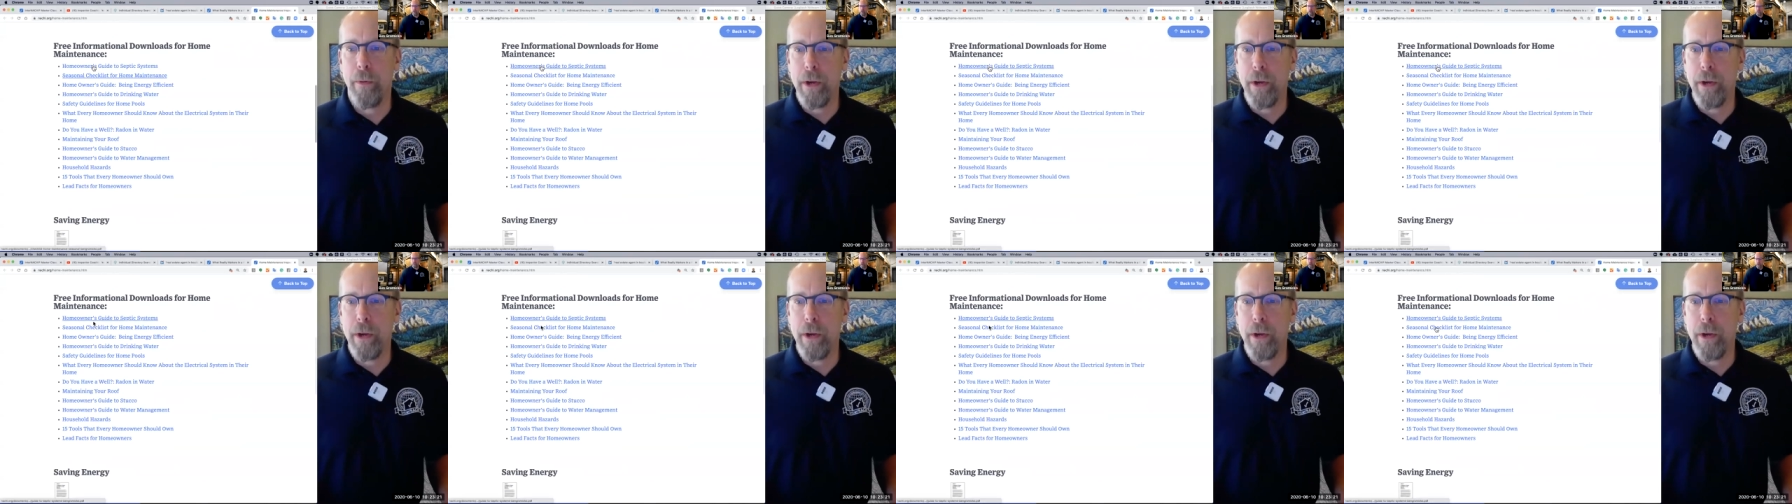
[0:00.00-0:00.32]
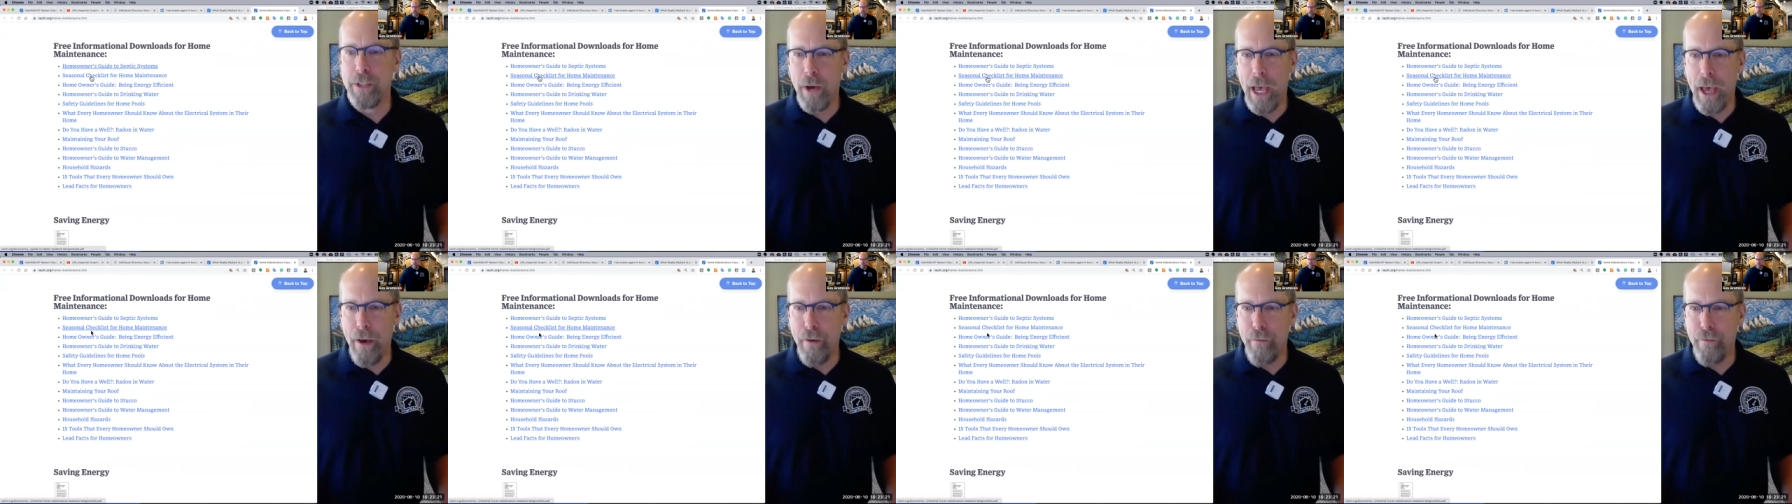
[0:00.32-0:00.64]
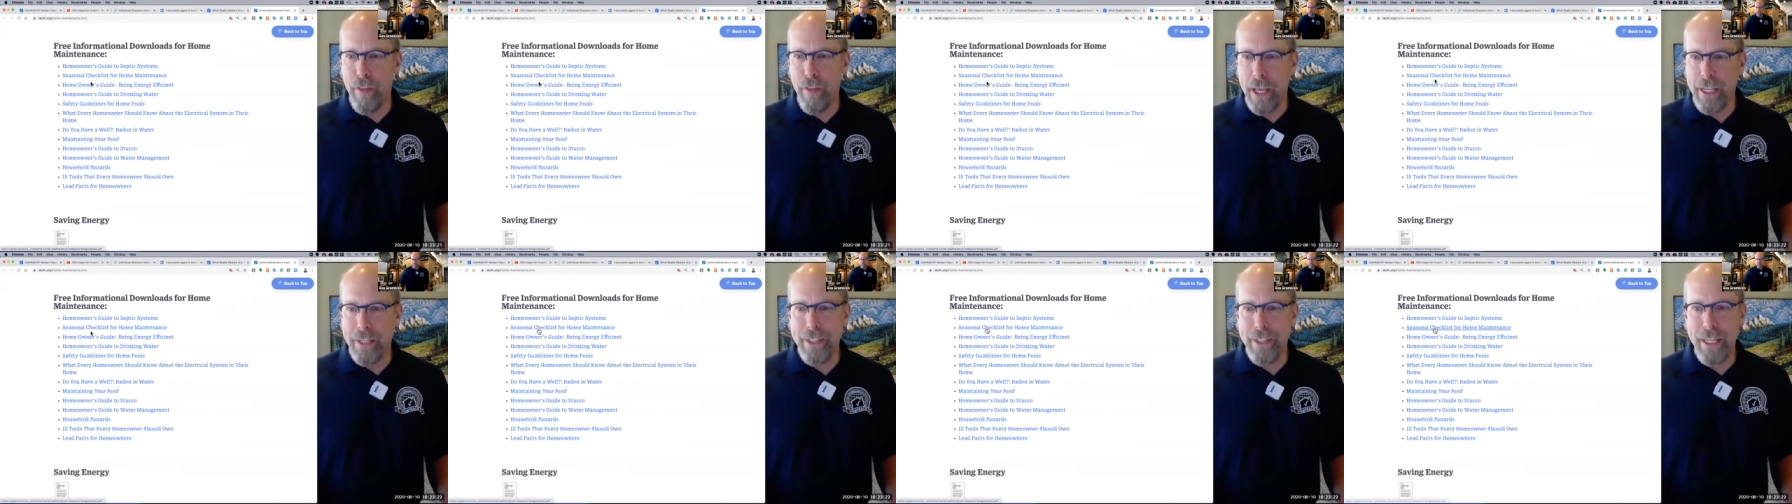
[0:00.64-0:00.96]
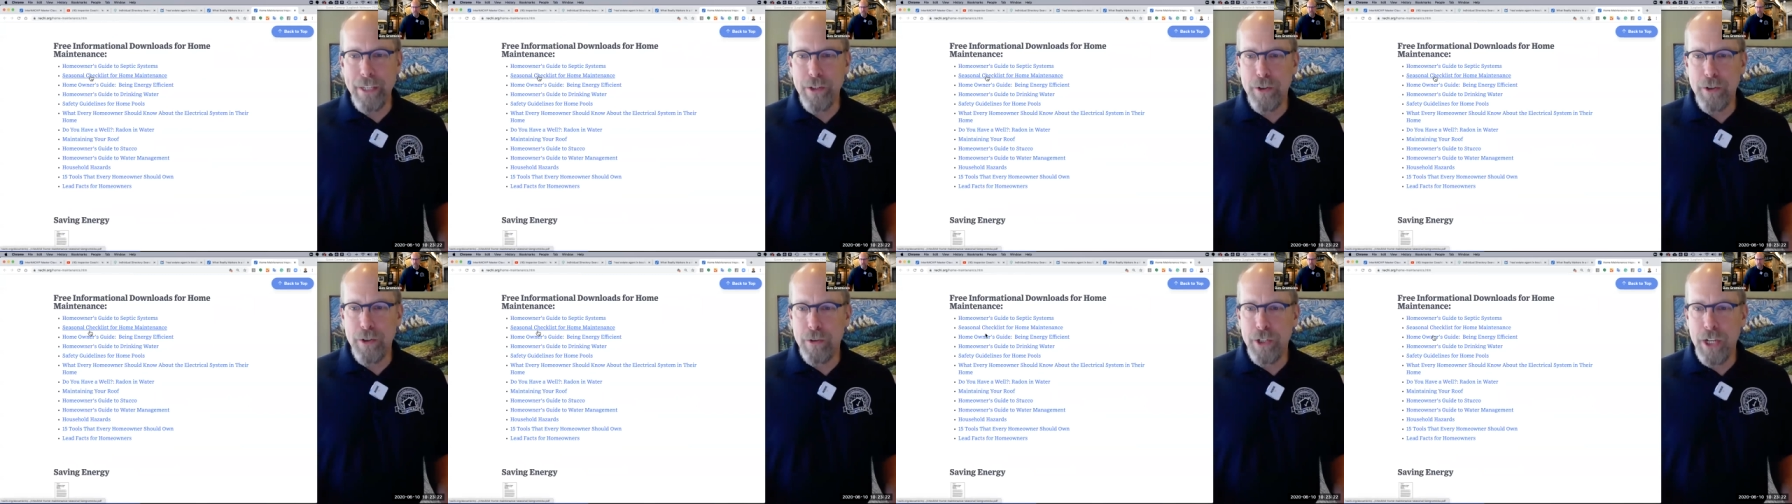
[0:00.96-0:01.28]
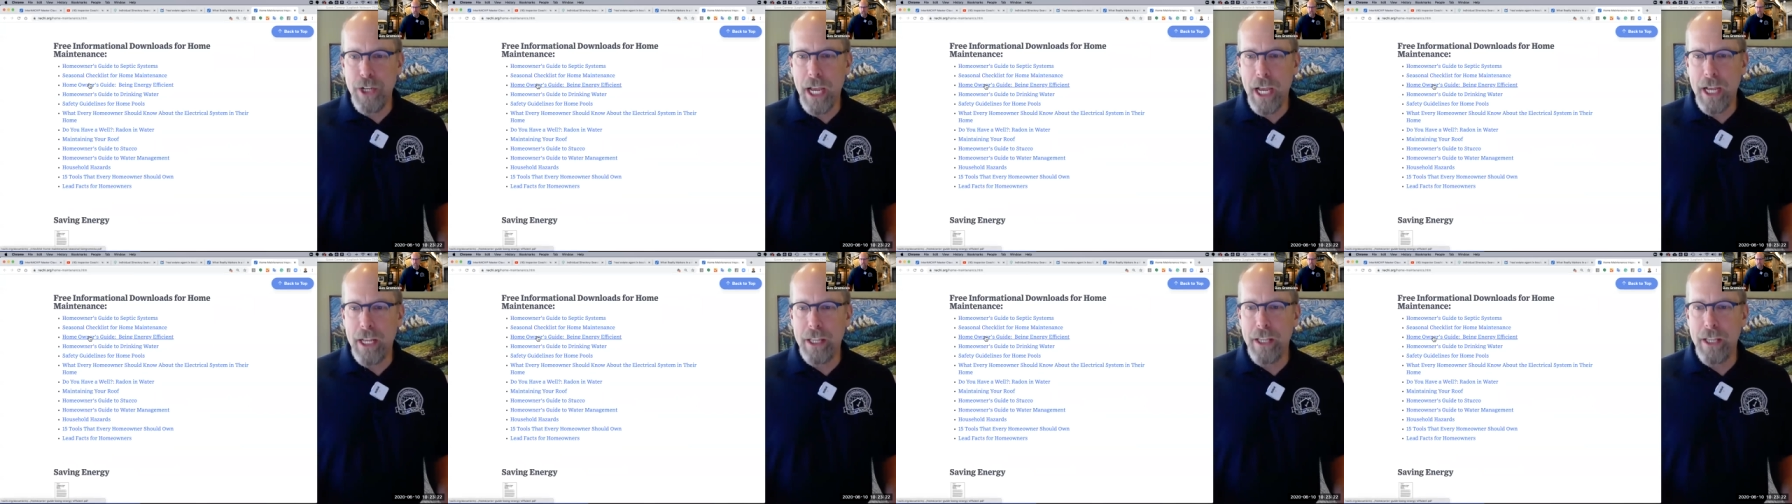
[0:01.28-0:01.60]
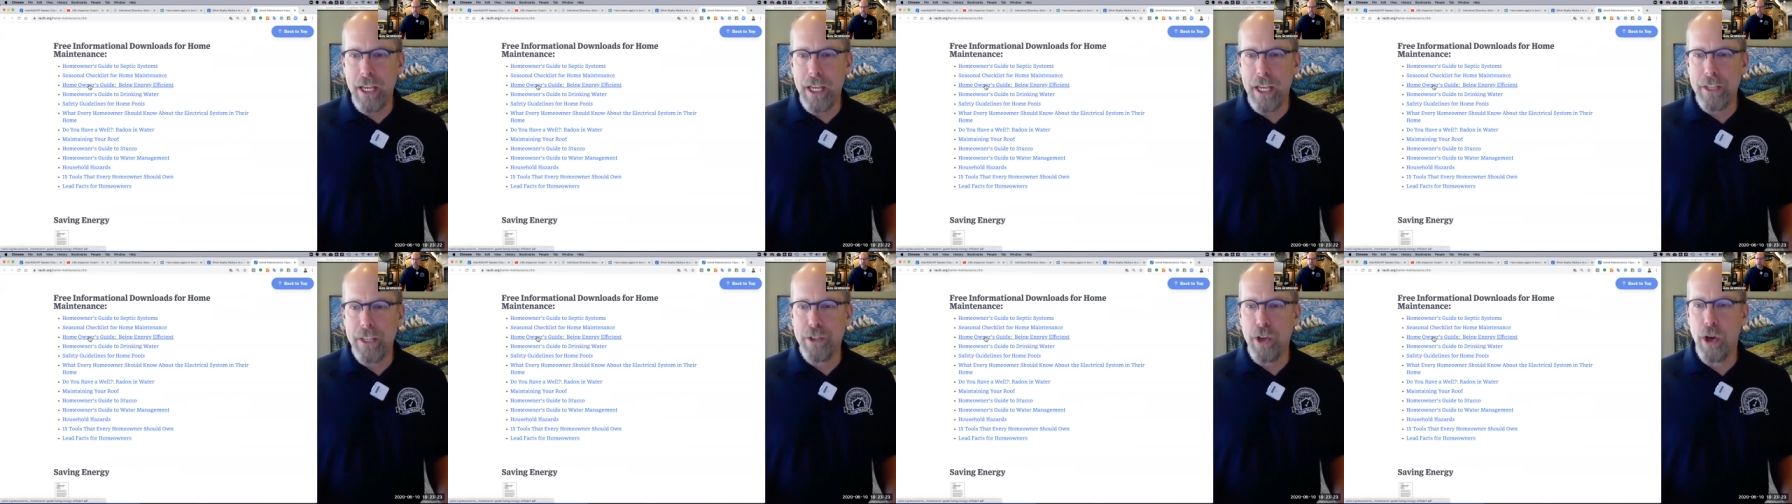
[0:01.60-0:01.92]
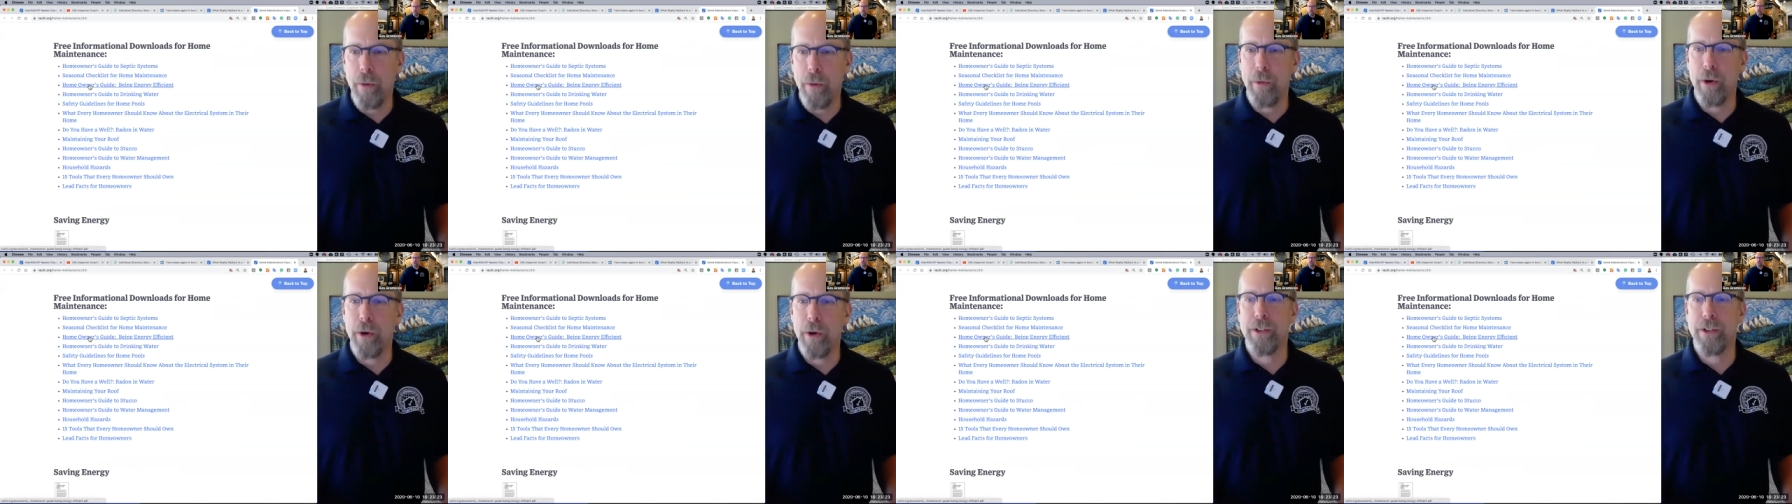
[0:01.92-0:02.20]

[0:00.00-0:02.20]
also have like seasonal checklists, homeowner's